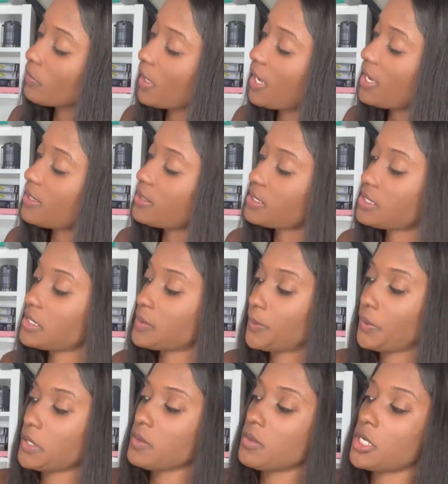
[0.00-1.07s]
this is
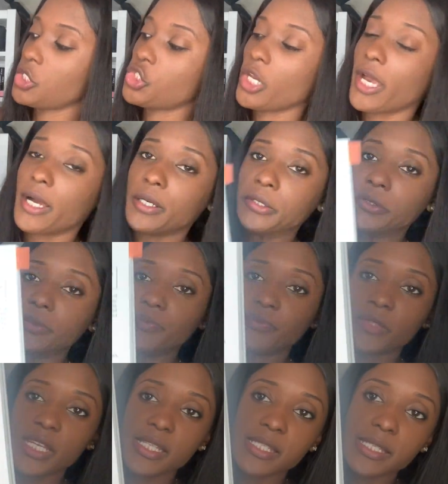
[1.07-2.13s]
pretty much how
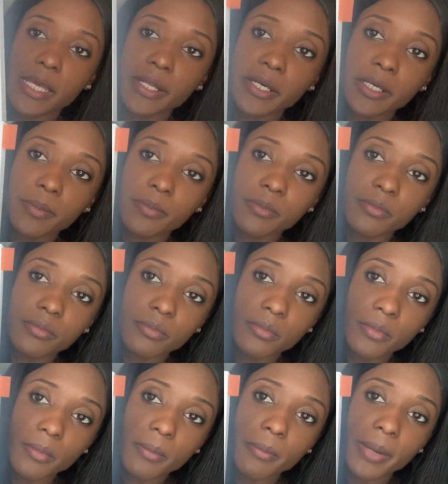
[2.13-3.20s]
it's set up,
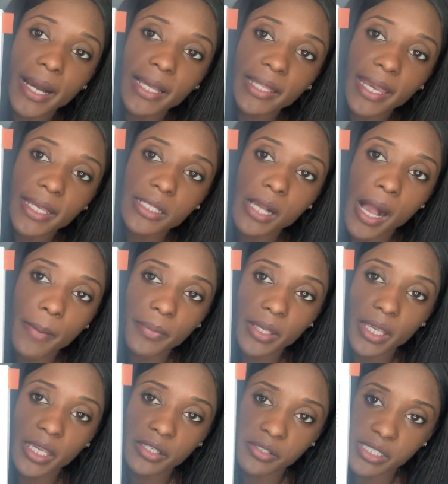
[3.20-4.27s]
by like
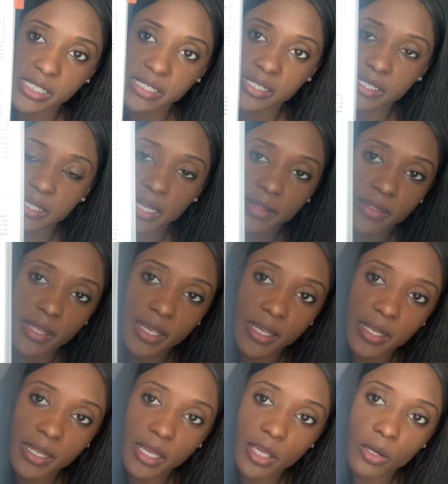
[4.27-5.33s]
topic areas, and
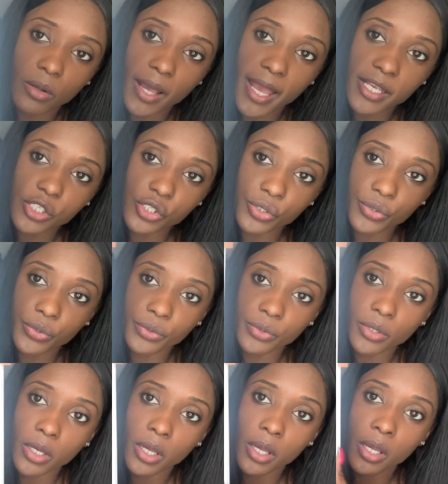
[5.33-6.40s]
then it'll ask
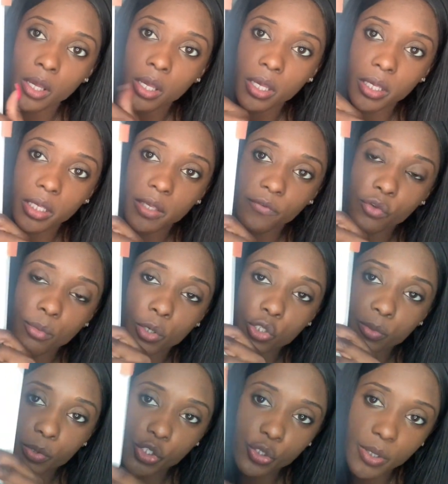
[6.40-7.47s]
you, give you
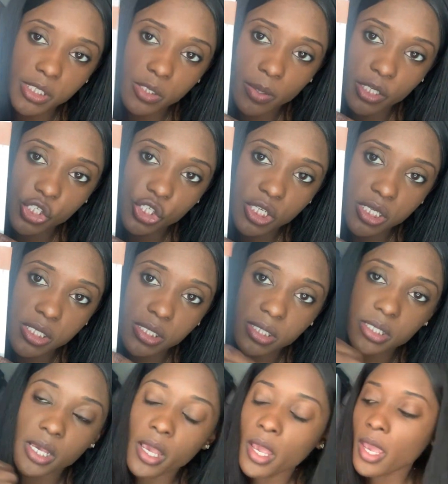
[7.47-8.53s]
multiple choice questions,
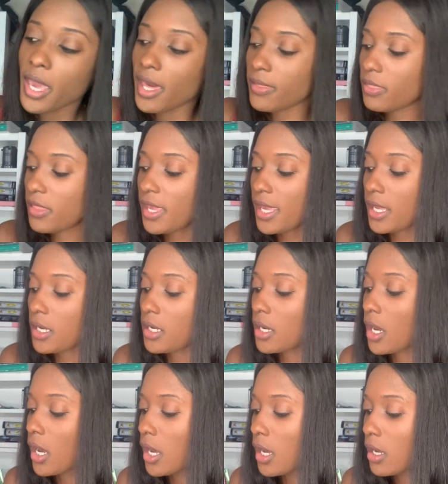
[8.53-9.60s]
and
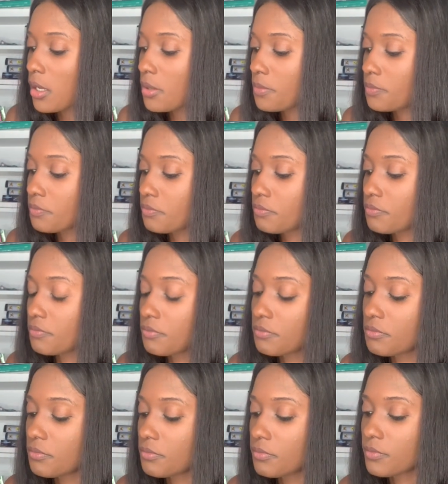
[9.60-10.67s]
then
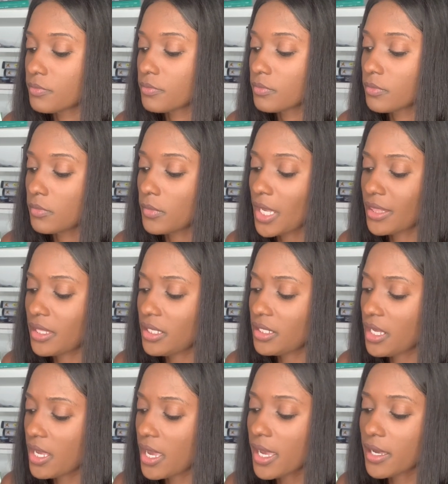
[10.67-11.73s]
I think
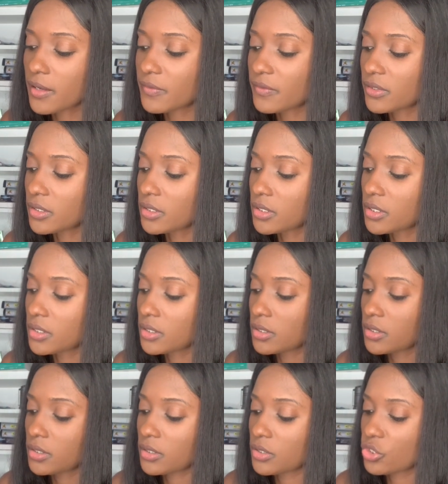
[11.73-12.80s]
they have
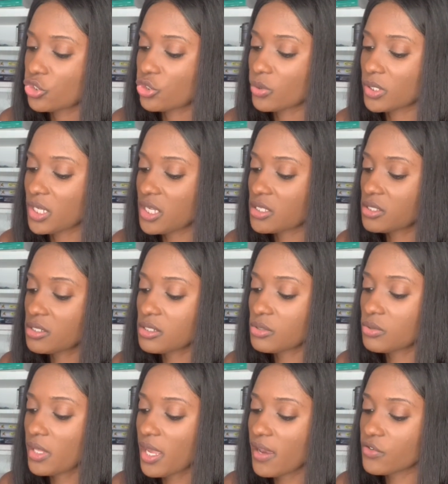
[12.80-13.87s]
short answer.
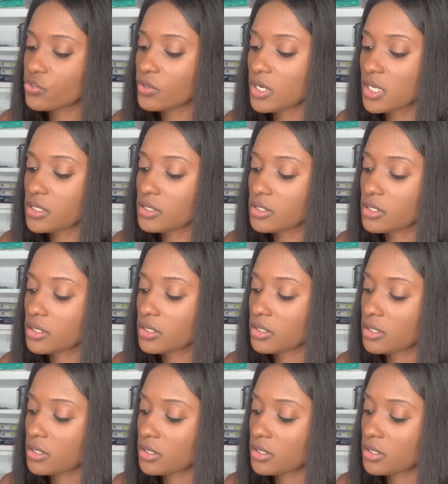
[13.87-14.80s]
Do they have short answer?